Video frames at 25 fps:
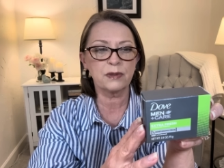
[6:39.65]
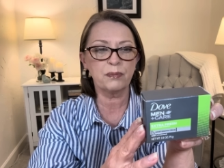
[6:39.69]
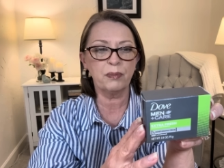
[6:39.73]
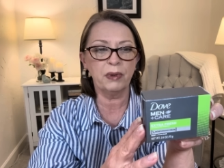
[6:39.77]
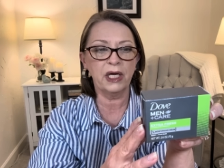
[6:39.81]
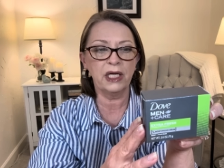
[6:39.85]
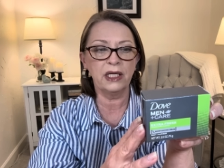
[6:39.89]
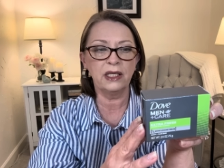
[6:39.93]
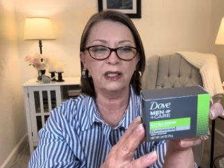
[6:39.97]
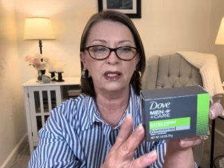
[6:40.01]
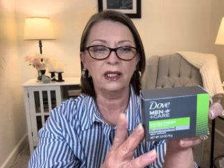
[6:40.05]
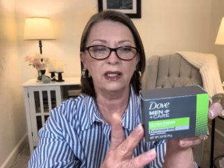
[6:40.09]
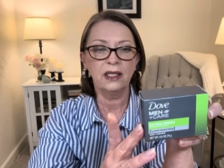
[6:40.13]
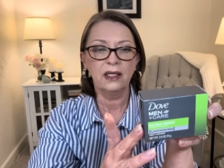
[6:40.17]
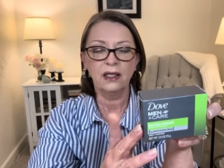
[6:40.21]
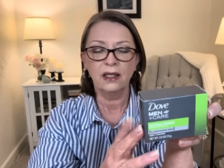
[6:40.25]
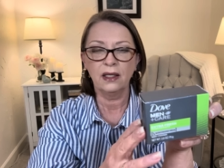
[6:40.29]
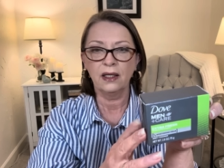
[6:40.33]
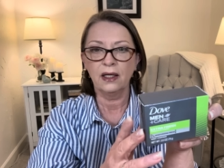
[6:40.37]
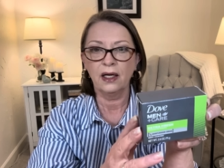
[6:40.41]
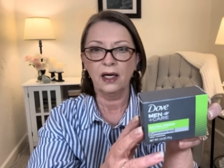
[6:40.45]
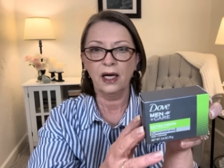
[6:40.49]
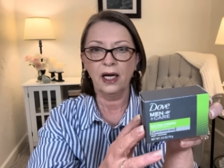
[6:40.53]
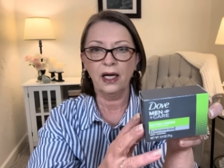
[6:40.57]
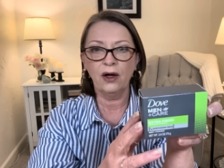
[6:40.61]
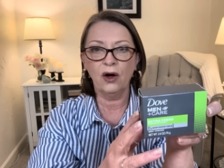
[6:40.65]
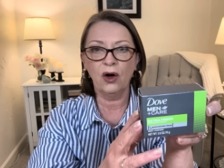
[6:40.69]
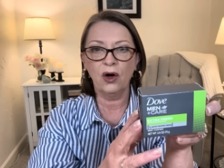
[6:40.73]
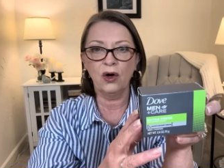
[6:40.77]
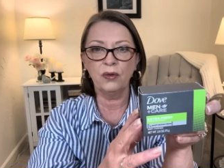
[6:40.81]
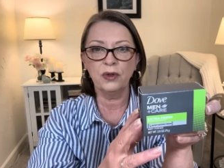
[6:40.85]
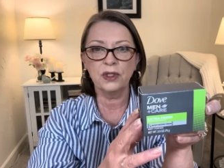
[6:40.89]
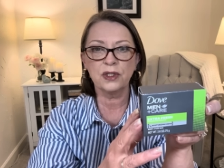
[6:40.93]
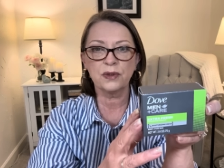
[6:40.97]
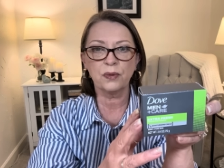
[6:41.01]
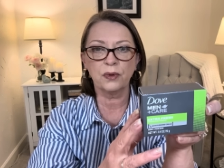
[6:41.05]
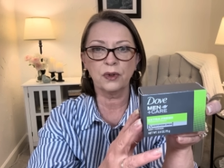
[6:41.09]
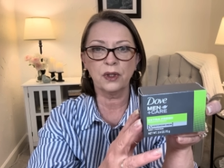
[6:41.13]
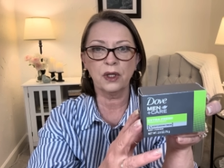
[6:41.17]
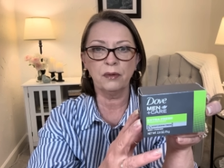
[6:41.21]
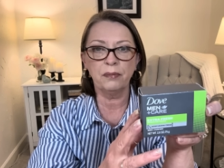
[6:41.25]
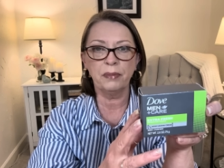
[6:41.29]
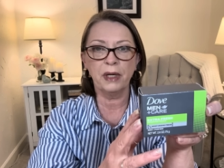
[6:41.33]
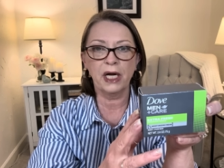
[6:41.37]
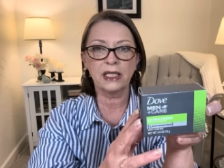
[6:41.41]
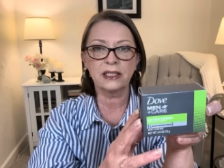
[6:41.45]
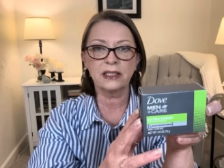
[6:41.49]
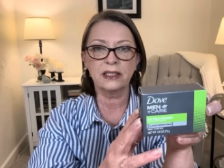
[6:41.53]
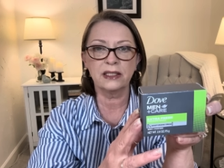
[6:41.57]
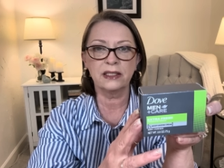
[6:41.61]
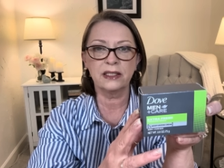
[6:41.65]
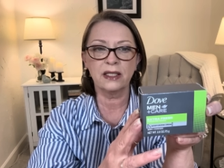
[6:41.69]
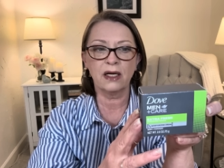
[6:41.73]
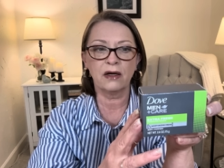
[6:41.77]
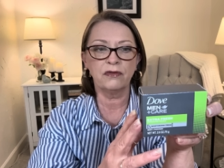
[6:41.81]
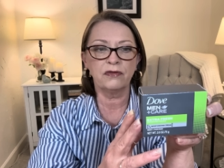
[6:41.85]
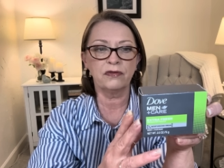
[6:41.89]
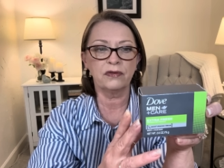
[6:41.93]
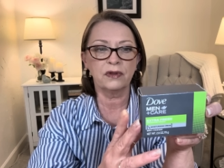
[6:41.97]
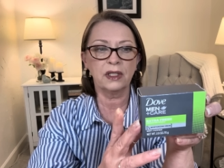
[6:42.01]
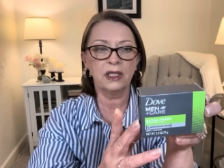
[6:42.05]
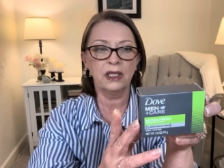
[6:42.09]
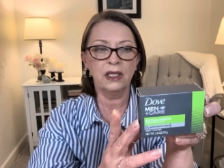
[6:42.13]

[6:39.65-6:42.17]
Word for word: but I always will go back to Dove.